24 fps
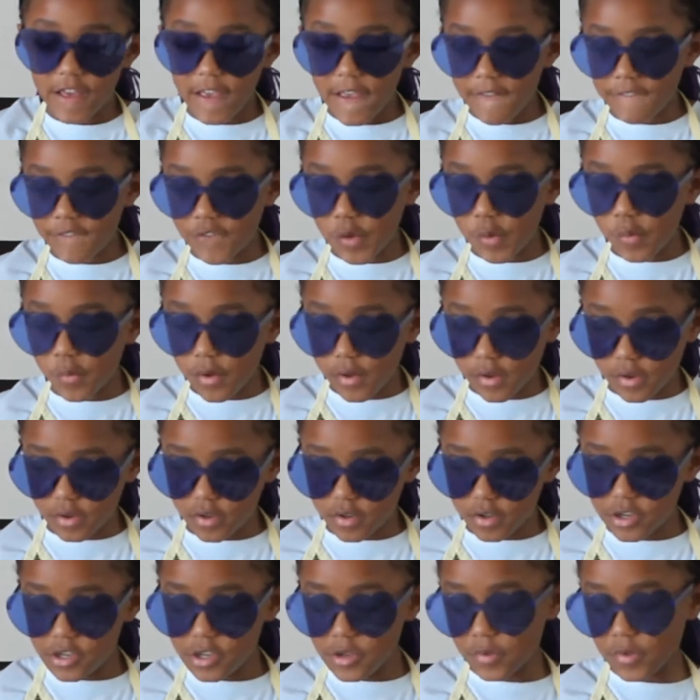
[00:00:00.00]
If you
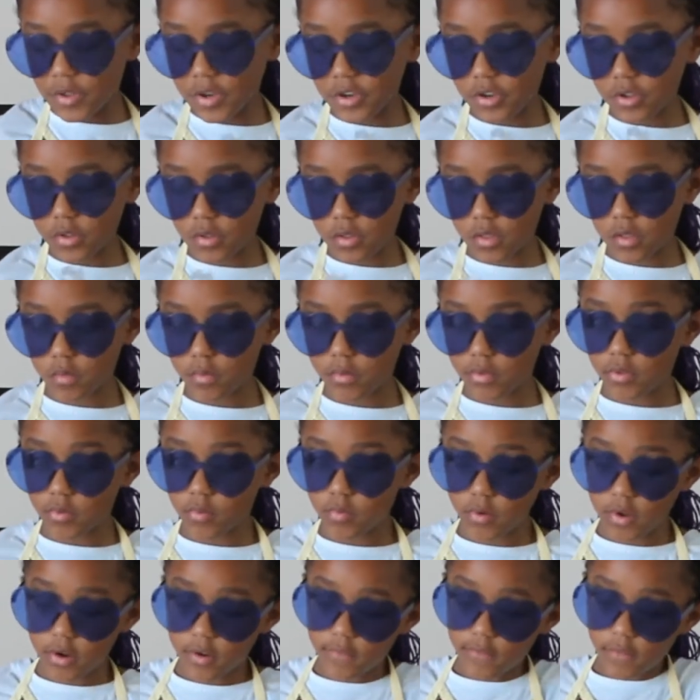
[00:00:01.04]
want you can do this with
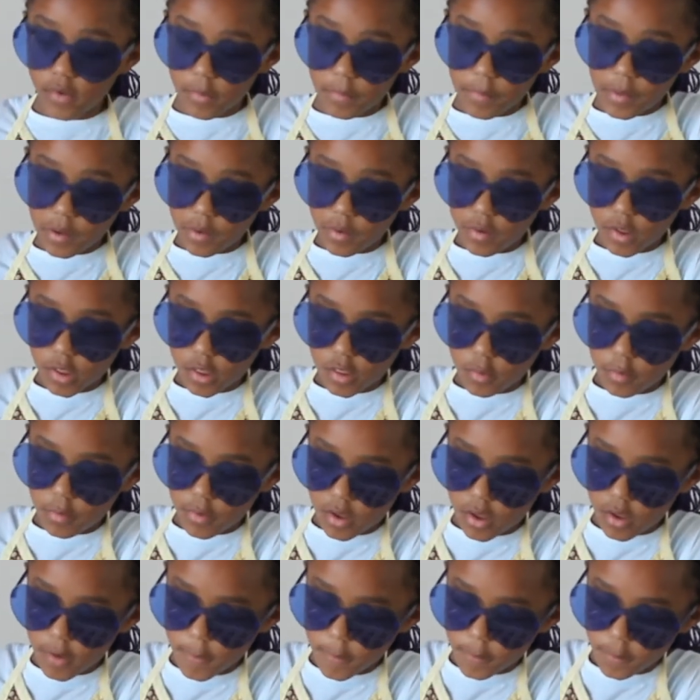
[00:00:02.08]
one of your parents
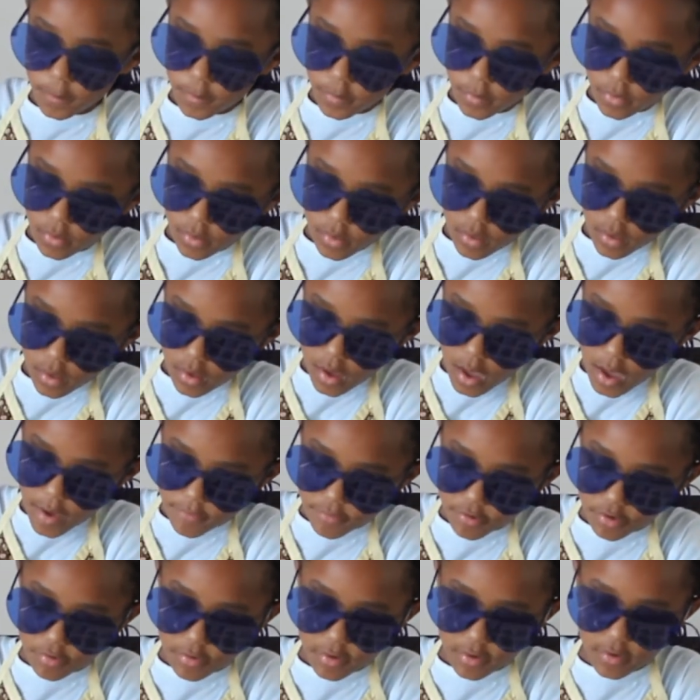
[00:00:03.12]
but I'm
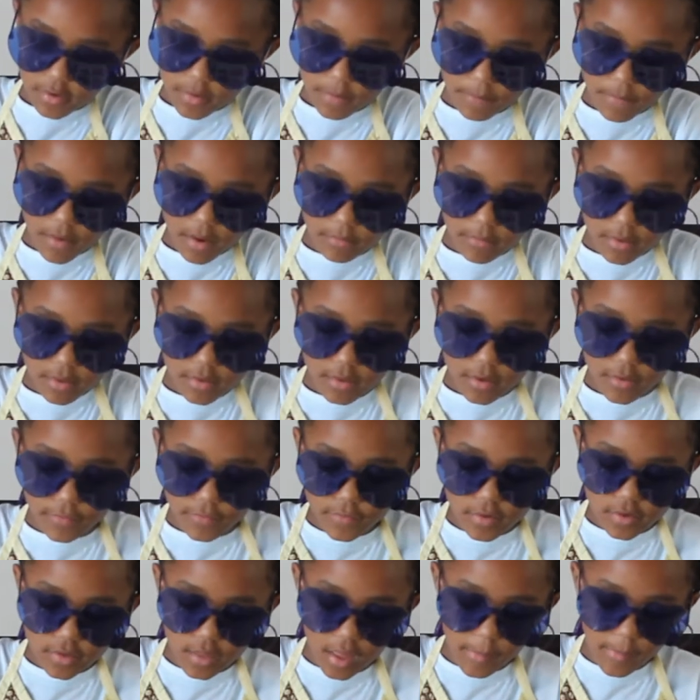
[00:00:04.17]
doing it by myself
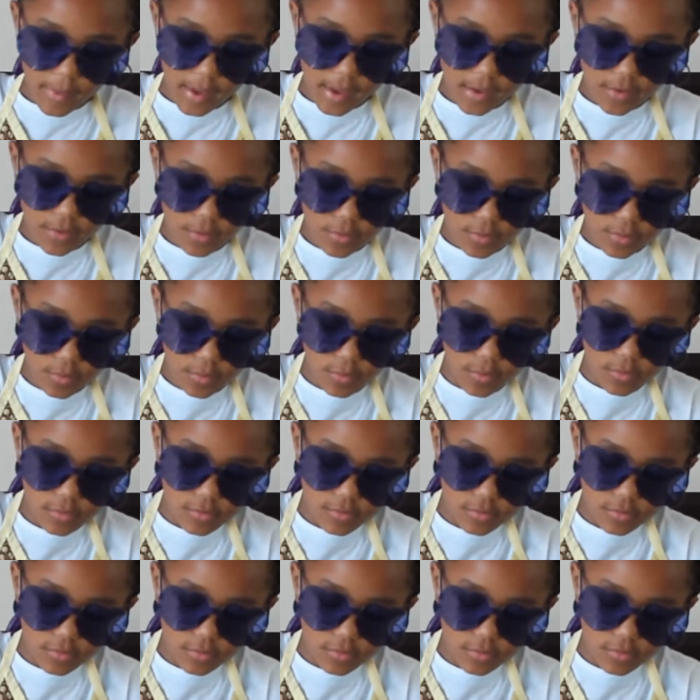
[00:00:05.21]
because I'm eight years old.